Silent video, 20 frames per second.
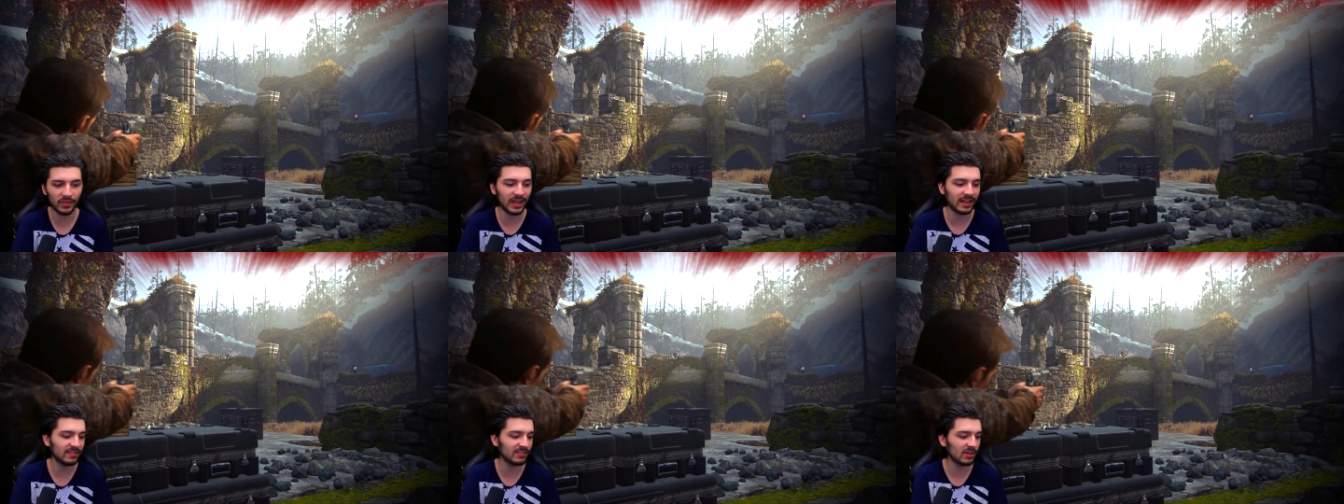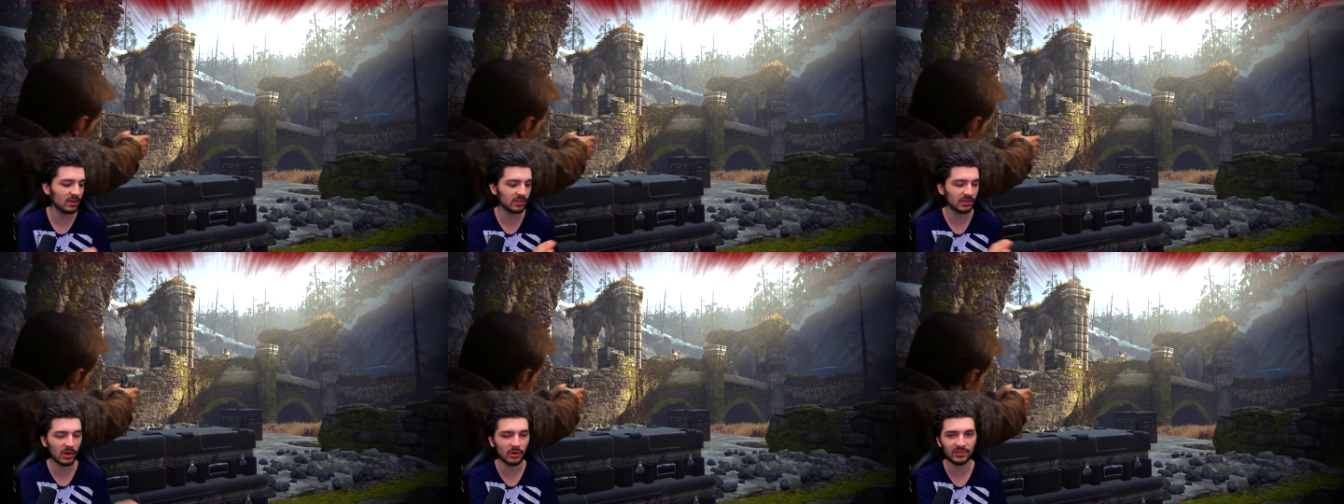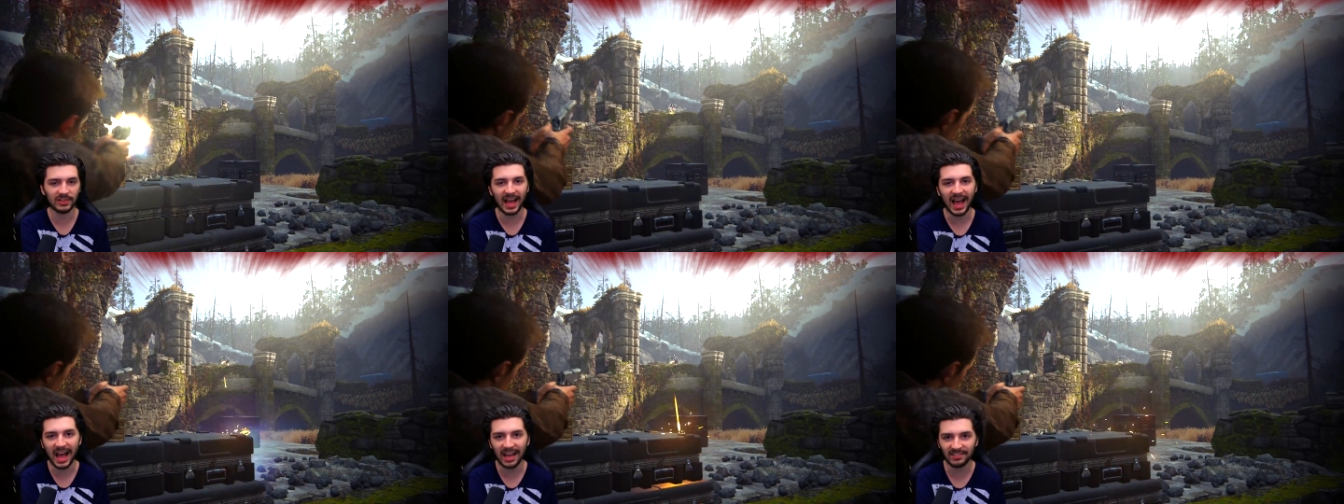they took
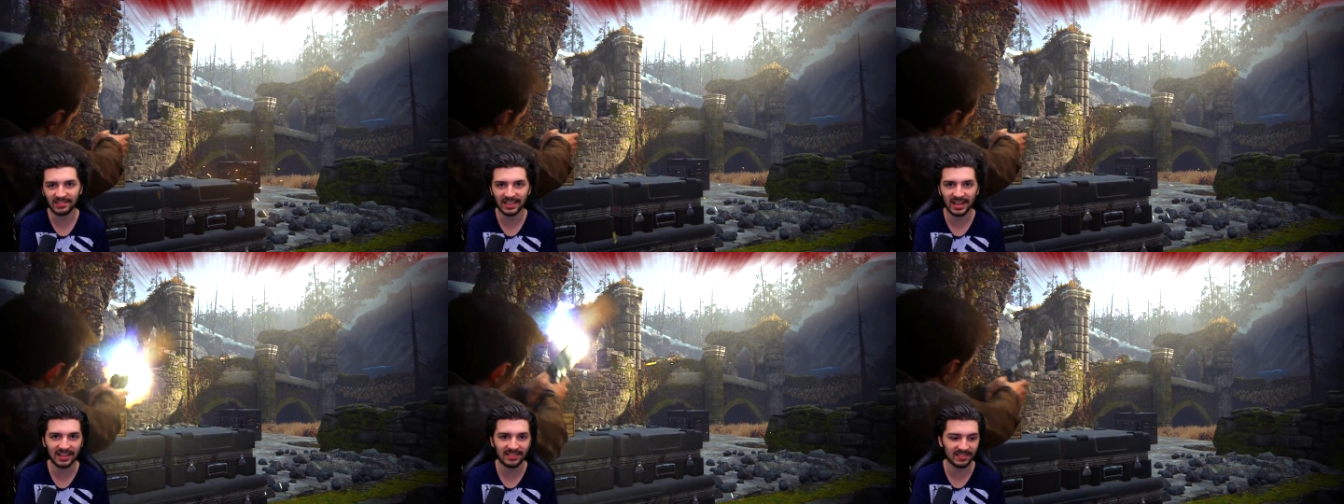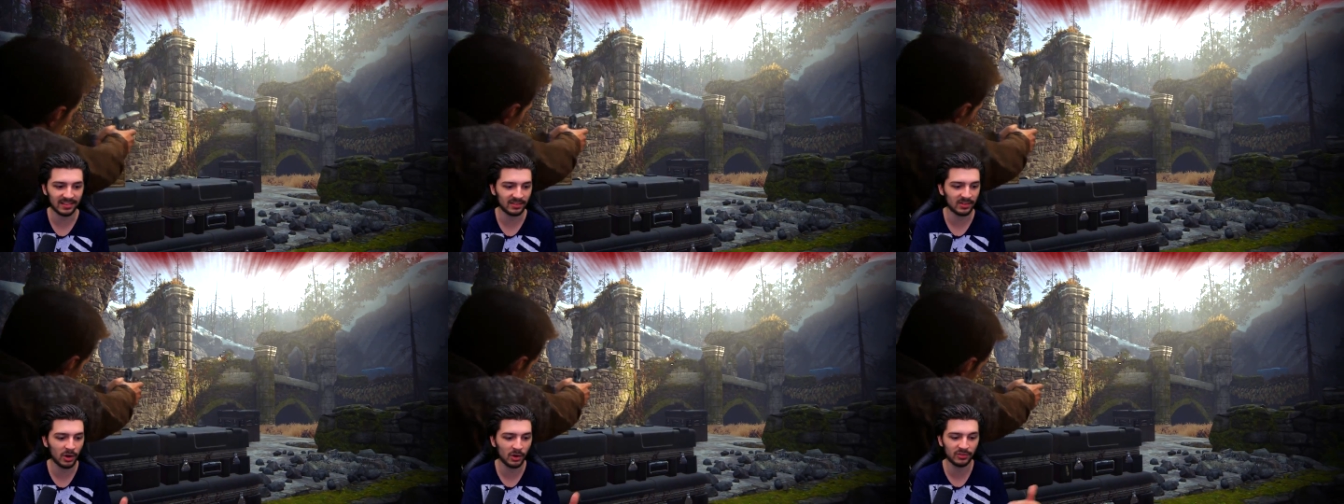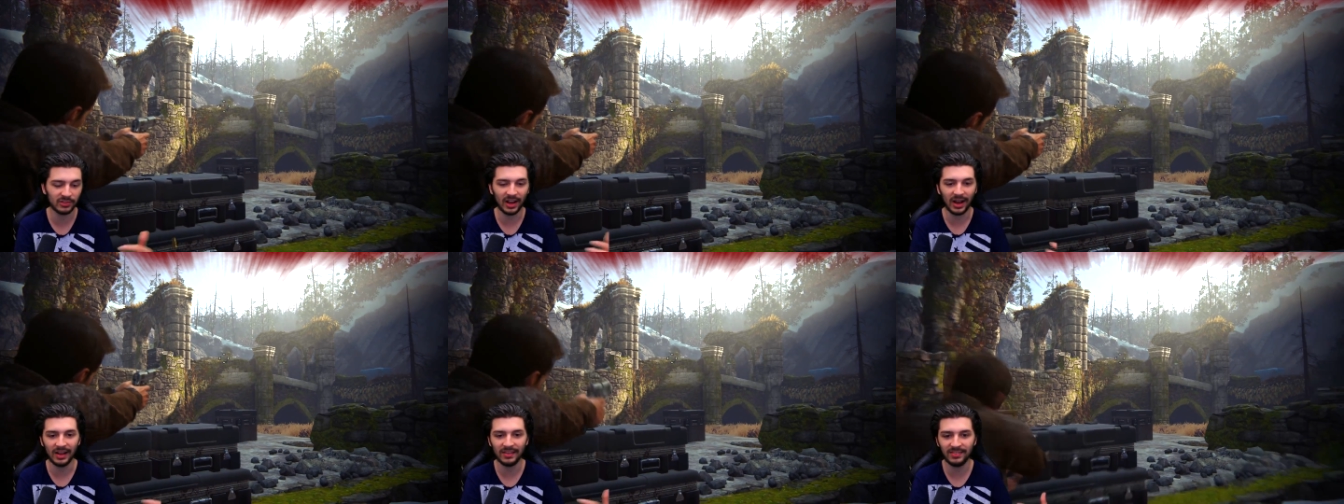those assets and
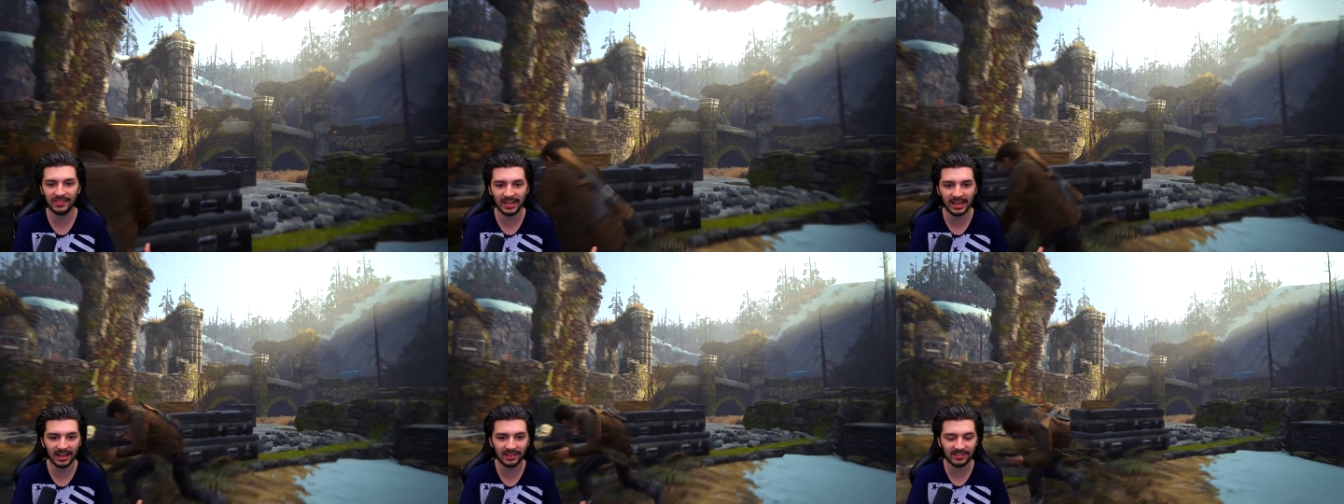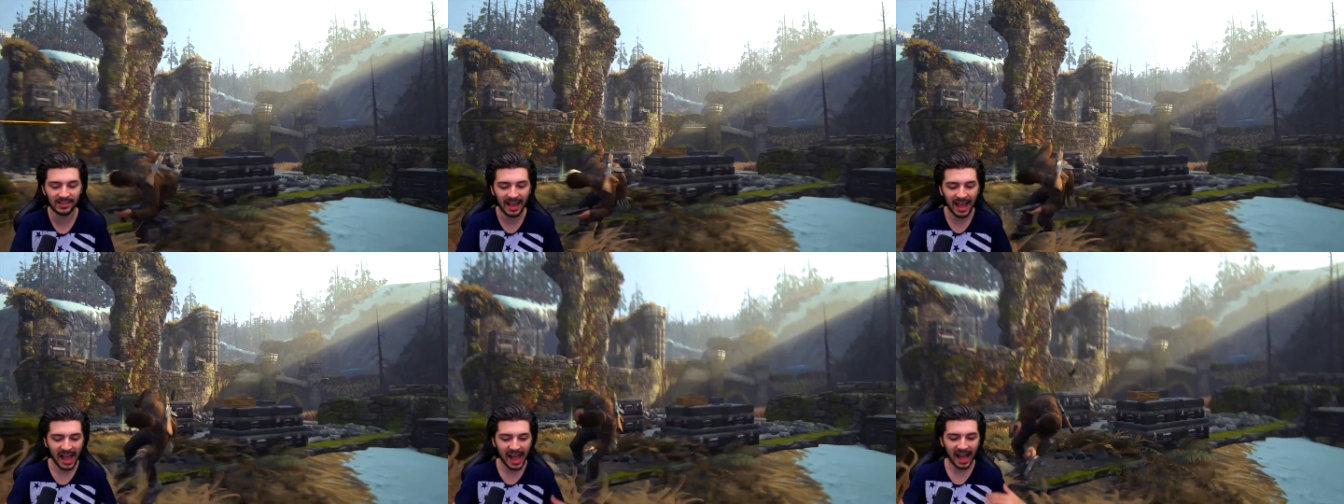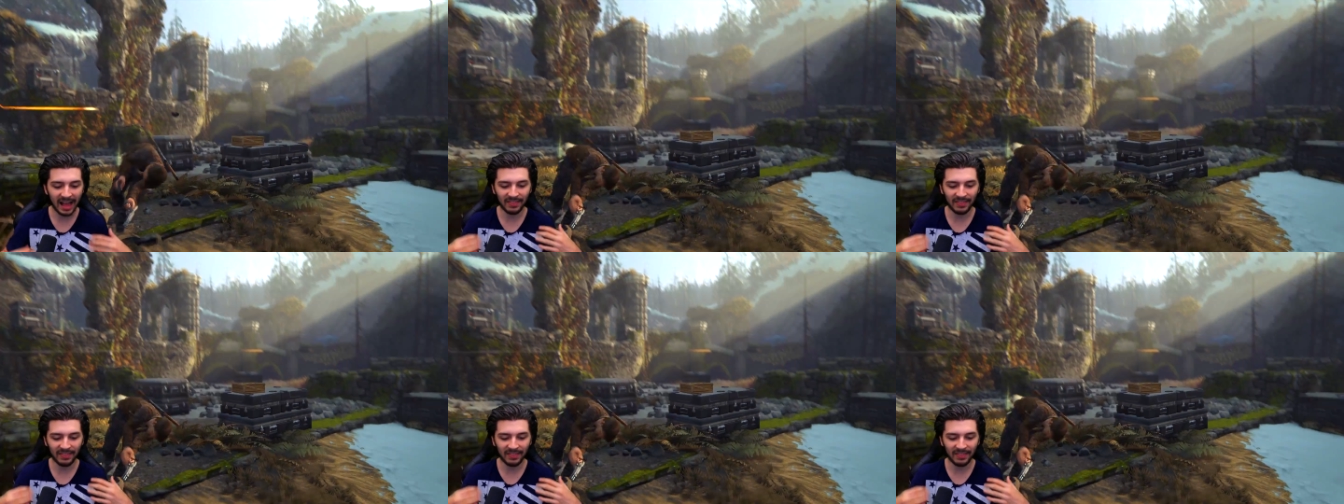those ideas,